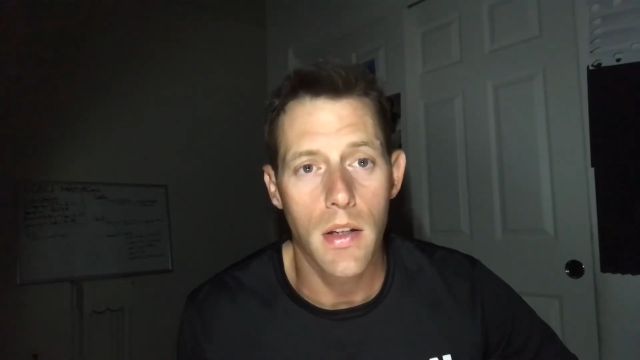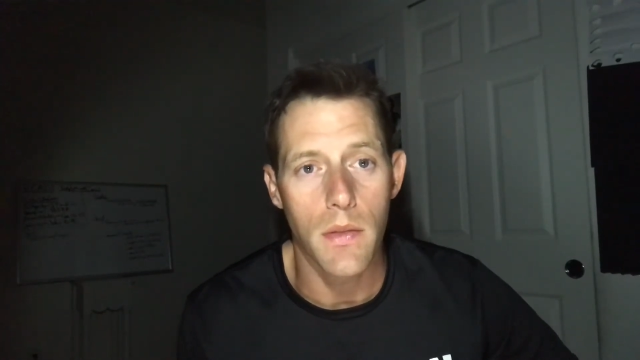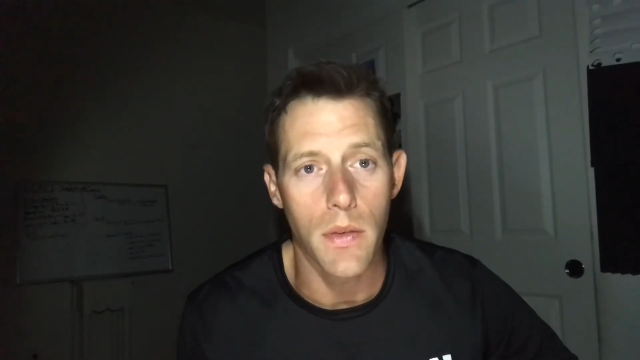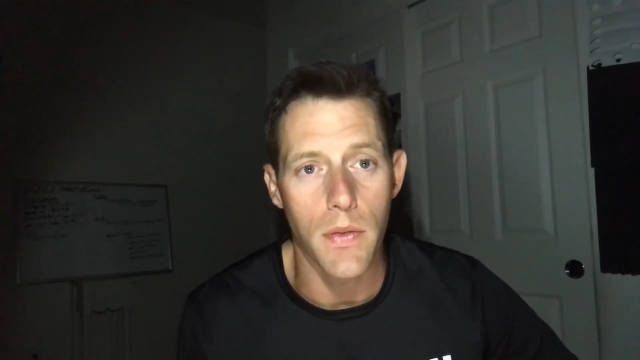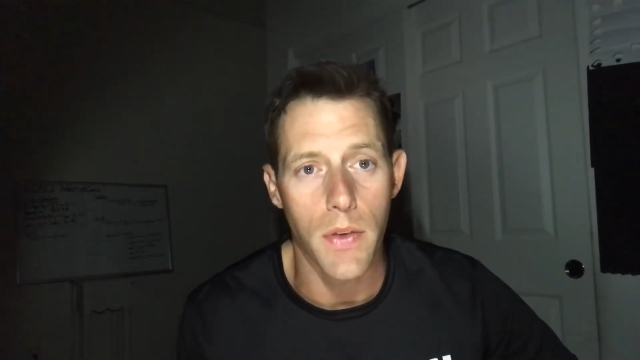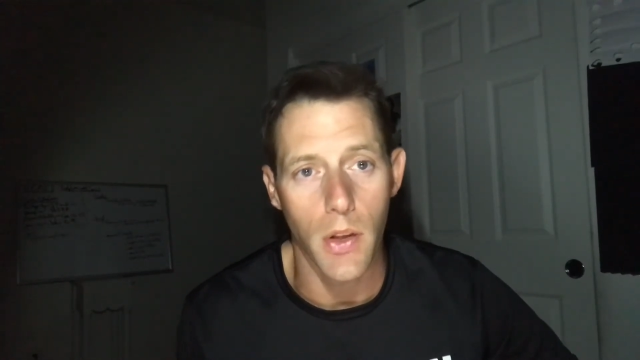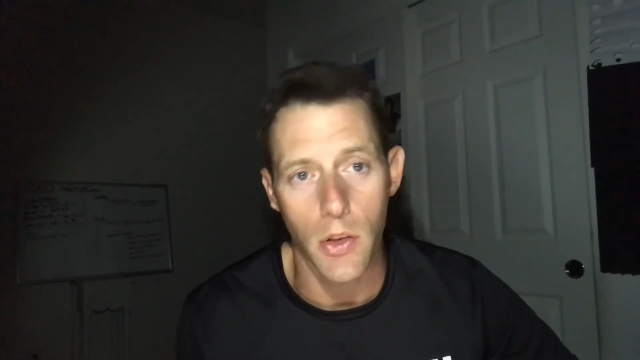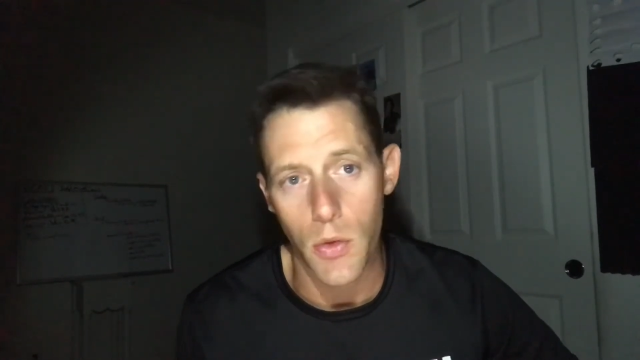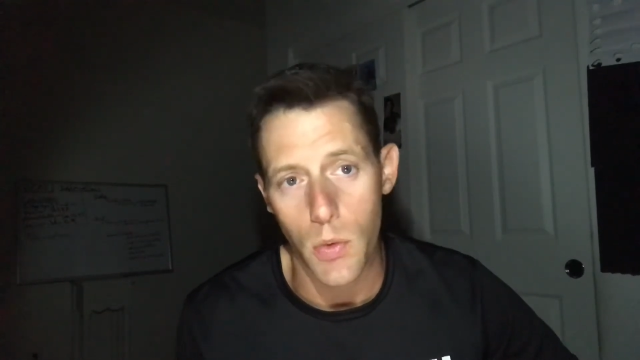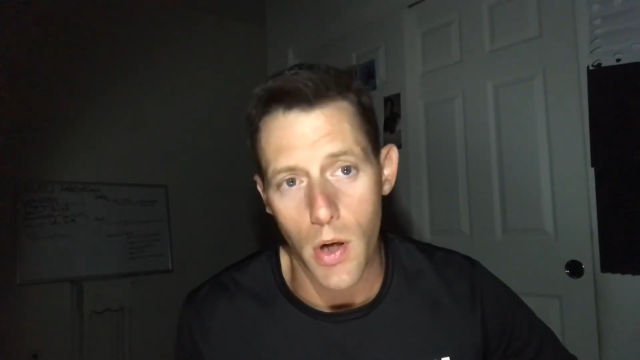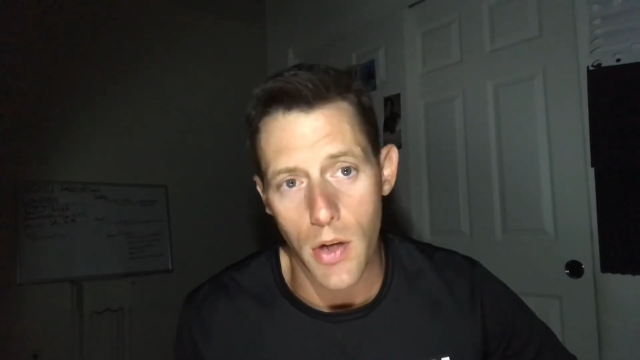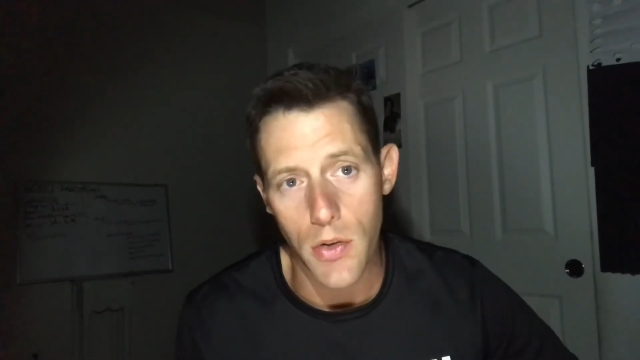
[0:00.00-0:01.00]
If you feel like
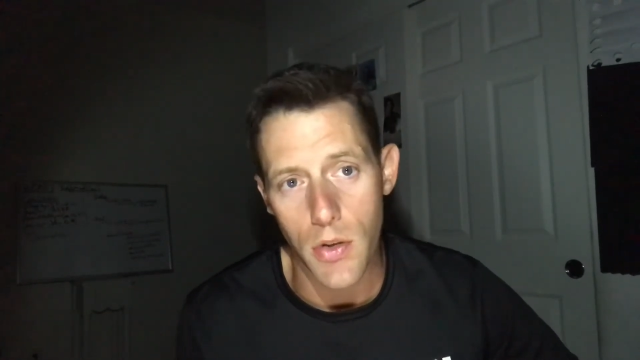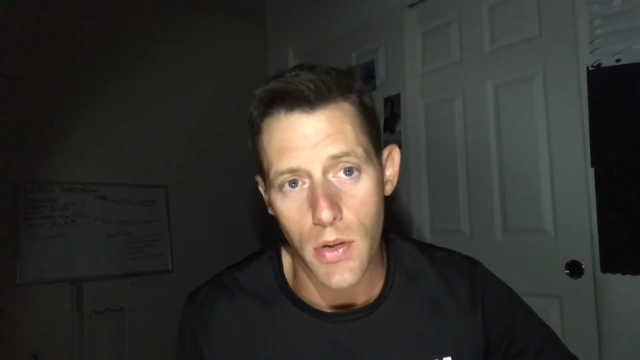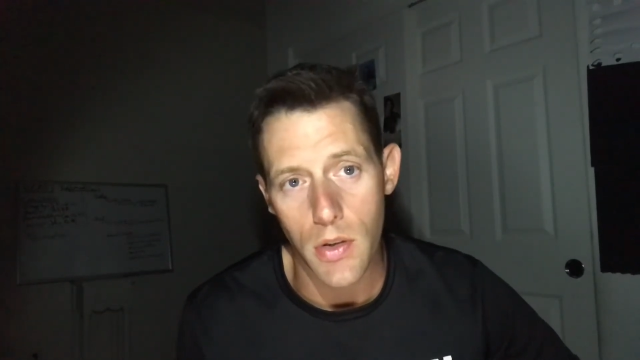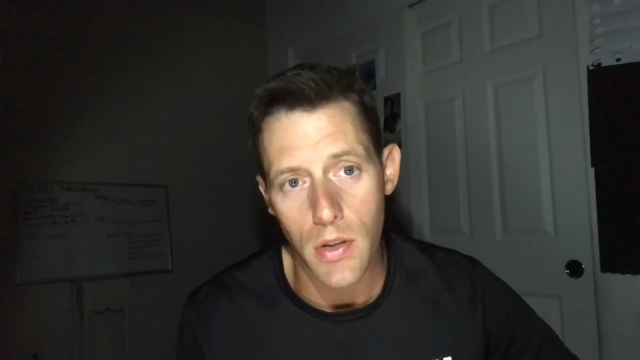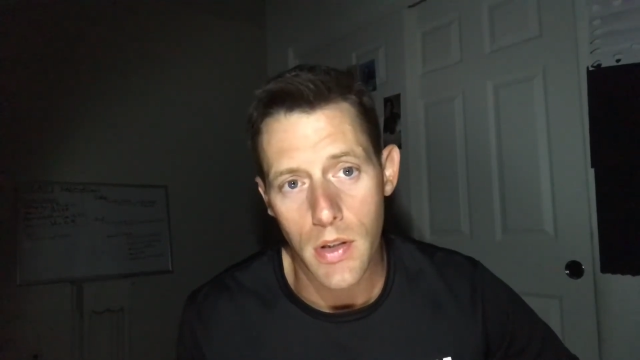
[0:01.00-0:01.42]
you're under